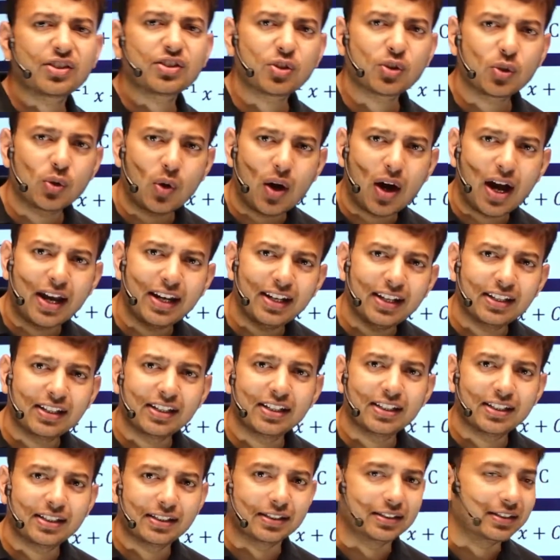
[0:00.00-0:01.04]

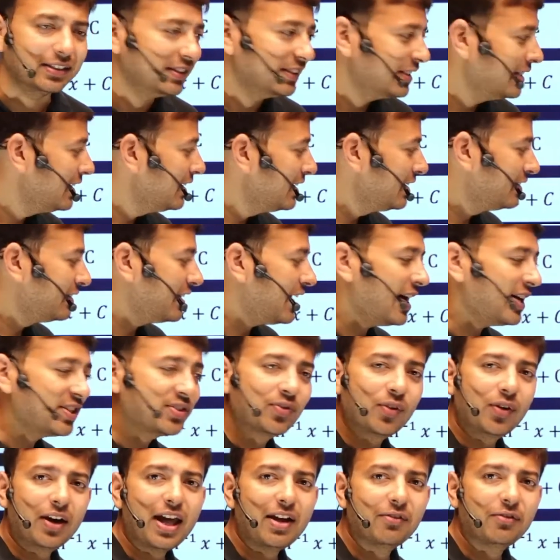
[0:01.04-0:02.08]
square. That's
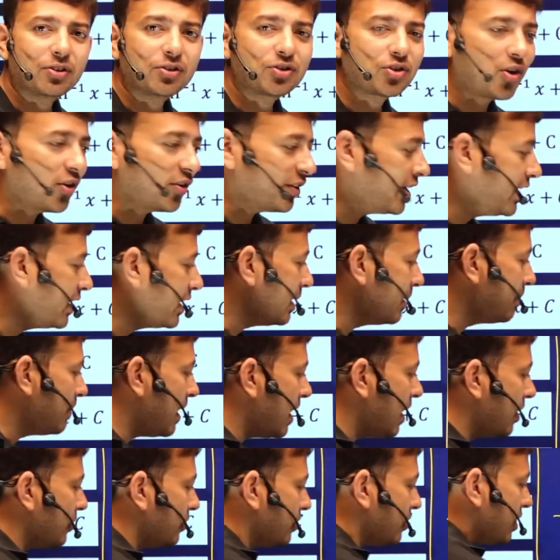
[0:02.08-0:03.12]
what I was talking
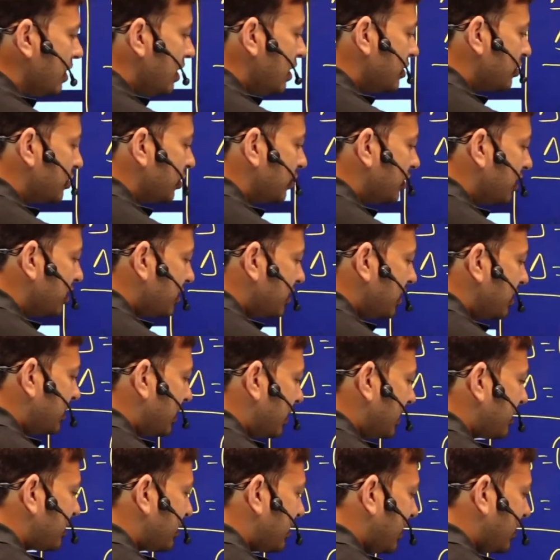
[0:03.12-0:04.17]
about. So this is a
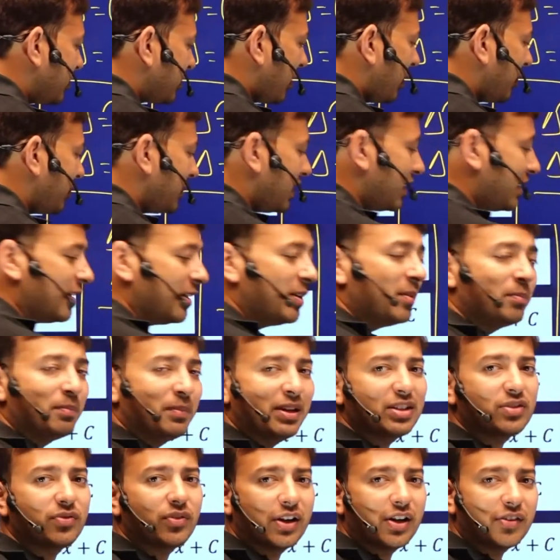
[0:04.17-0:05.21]
6 of the,
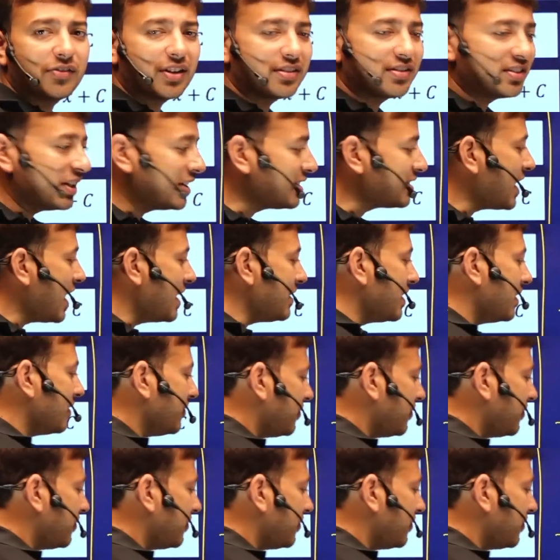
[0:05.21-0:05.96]
means one of the 6 standard